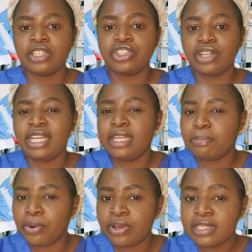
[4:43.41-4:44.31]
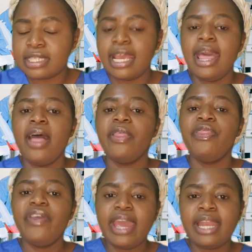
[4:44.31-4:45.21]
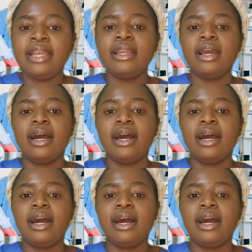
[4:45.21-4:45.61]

trainee post, then